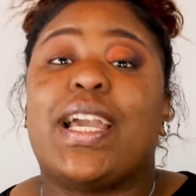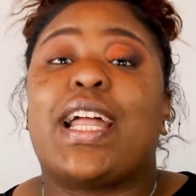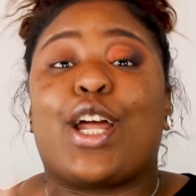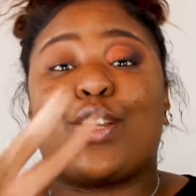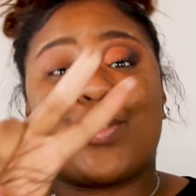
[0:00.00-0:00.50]

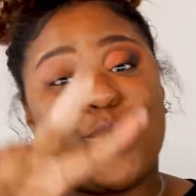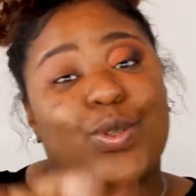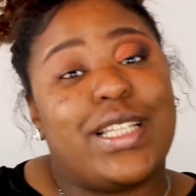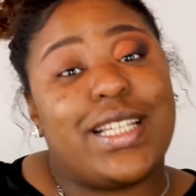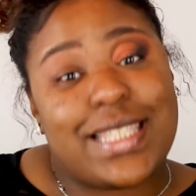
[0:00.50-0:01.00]
got our 2
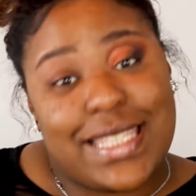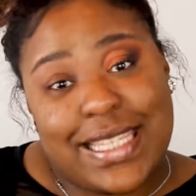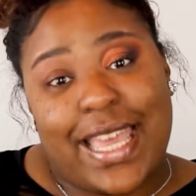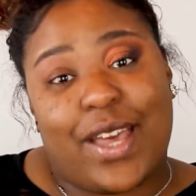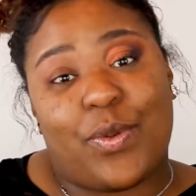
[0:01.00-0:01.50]
looks
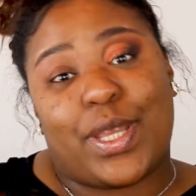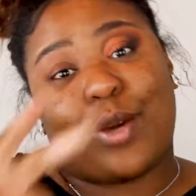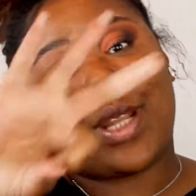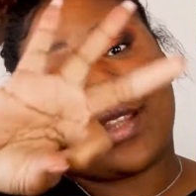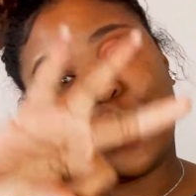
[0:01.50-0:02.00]
down. We
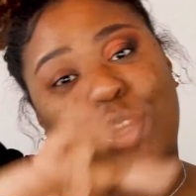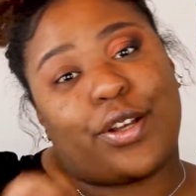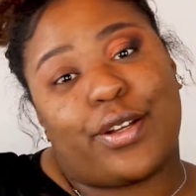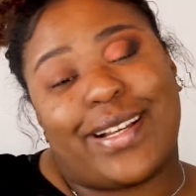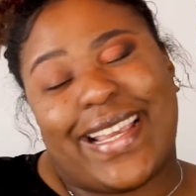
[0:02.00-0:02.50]
on our
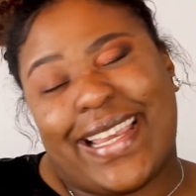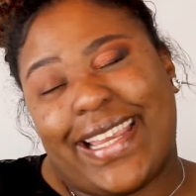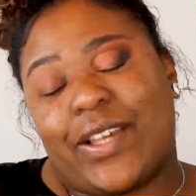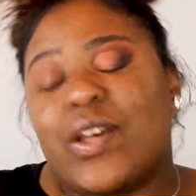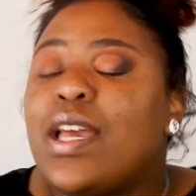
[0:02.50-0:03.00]
third,
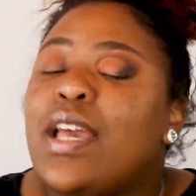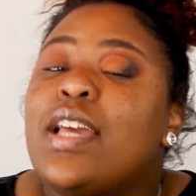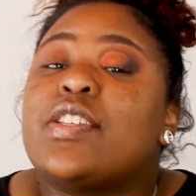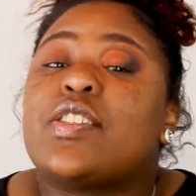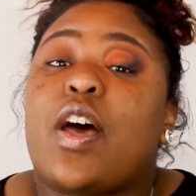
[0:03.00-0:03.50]

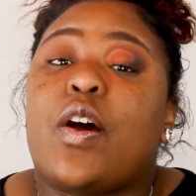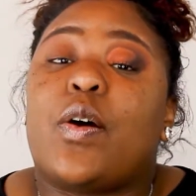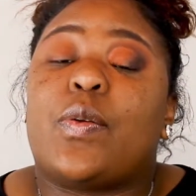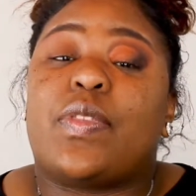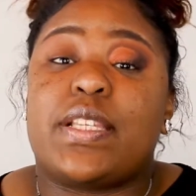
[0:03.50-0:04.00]

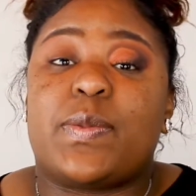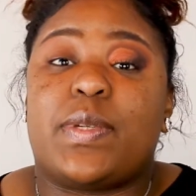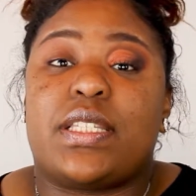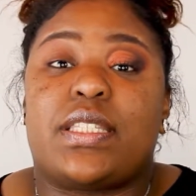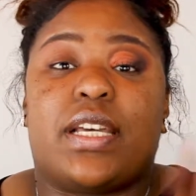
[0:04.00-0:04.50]
So this
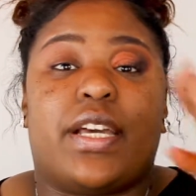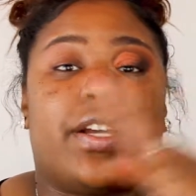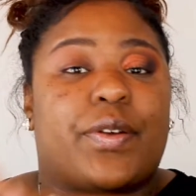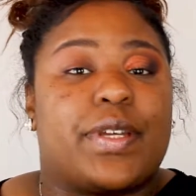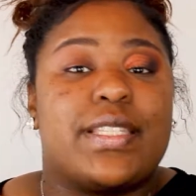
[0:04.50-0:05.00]
one is the cut
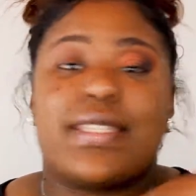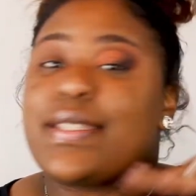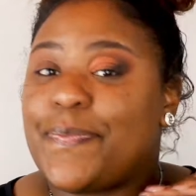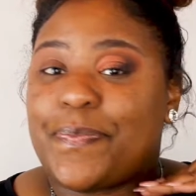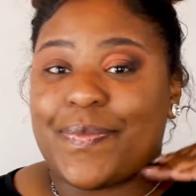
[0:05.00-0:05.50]
crease.
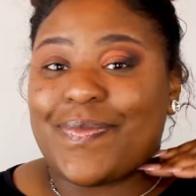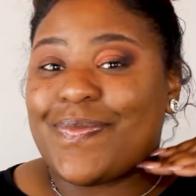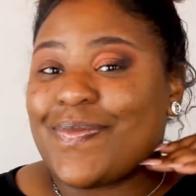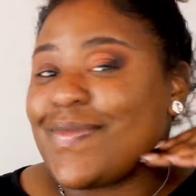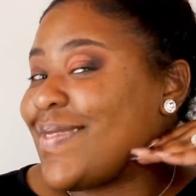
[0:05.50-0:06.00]

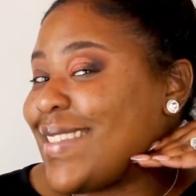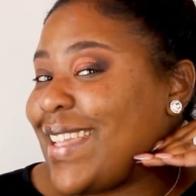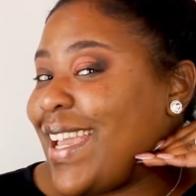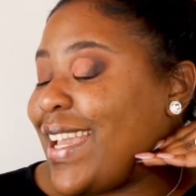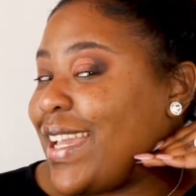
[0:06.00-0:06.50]

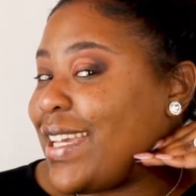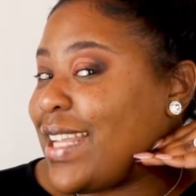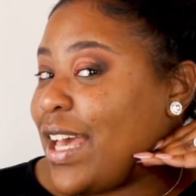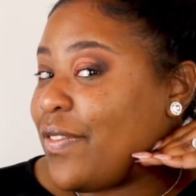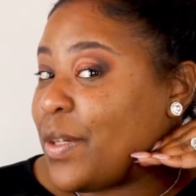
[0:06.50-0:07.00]
And
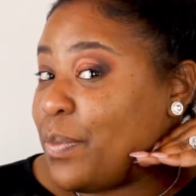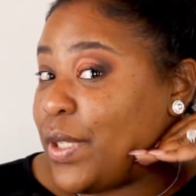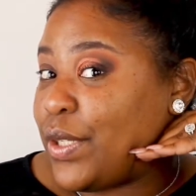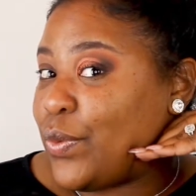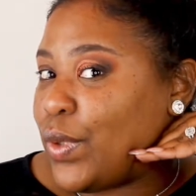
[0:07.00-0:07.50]
I've
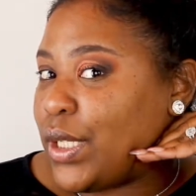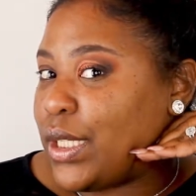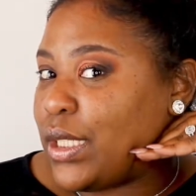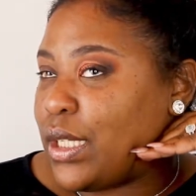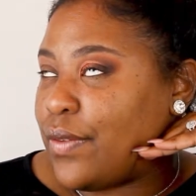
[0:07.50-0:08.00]
completed
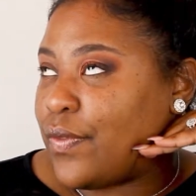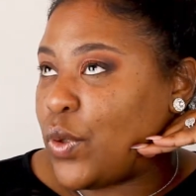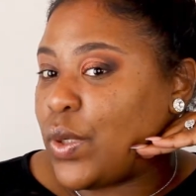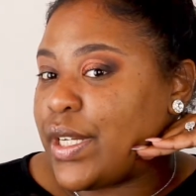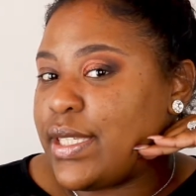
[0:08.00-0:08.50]
one, of
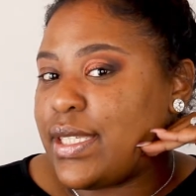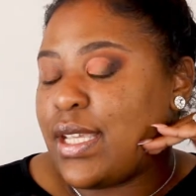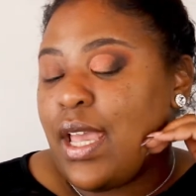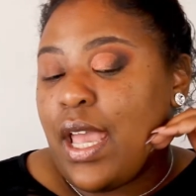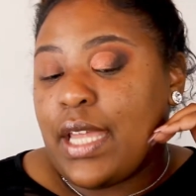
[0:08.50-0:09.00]
course.
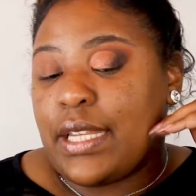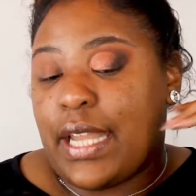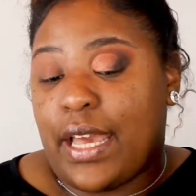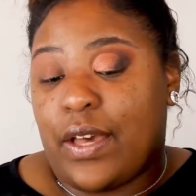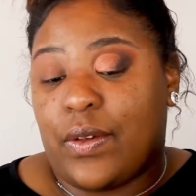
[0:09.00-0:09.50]

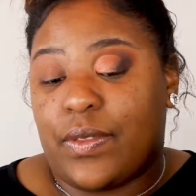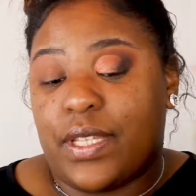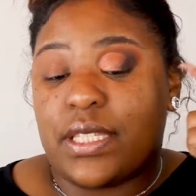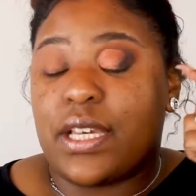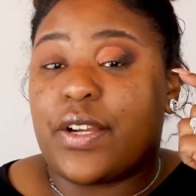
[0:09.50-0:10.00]
Now
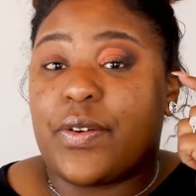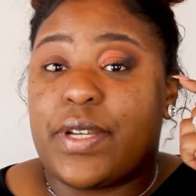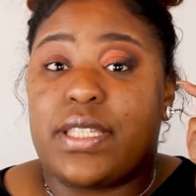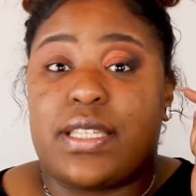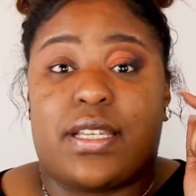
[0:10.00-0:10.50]
this cut
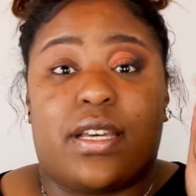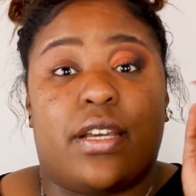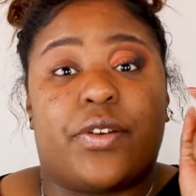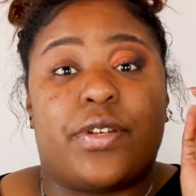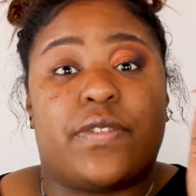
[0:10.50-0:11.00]
crease is a
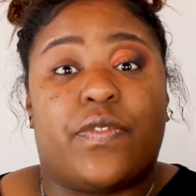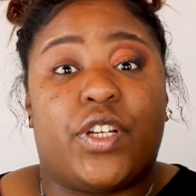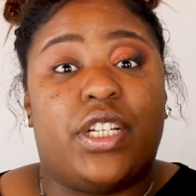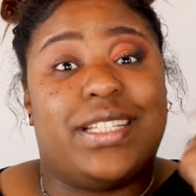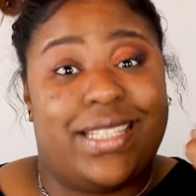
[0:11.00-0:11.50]
cut crease for
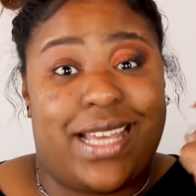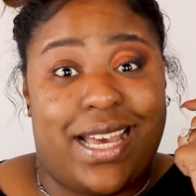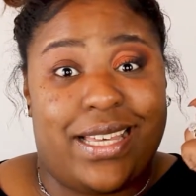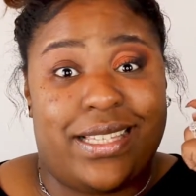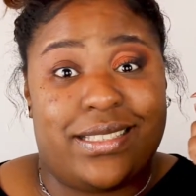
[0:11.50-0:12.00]
hooded
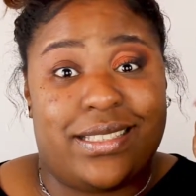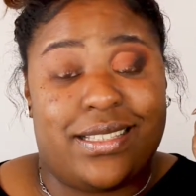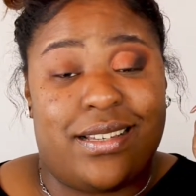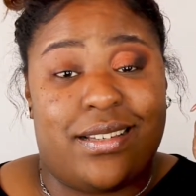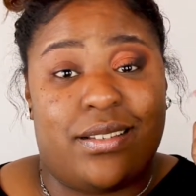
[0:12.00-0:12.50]
eyes.
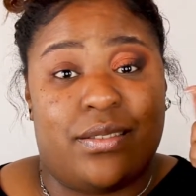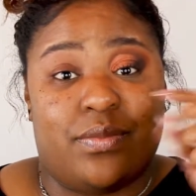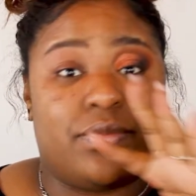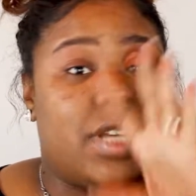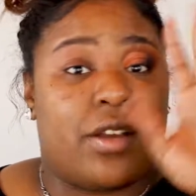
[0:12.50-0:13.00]
I
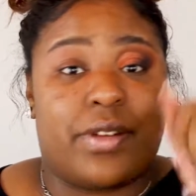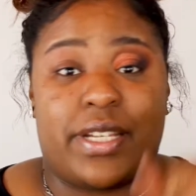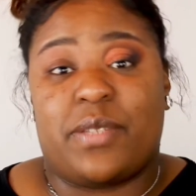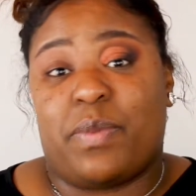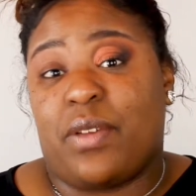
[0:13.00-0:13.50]
already
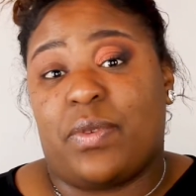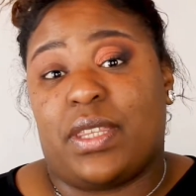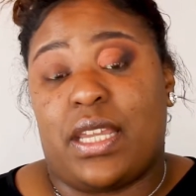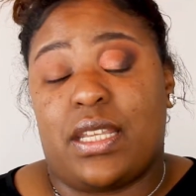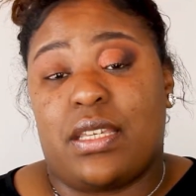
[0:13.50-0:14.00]
explained what
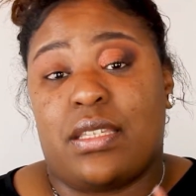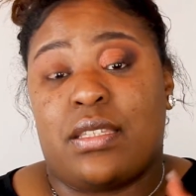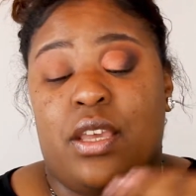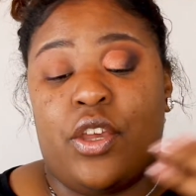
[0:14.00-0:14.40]
that is.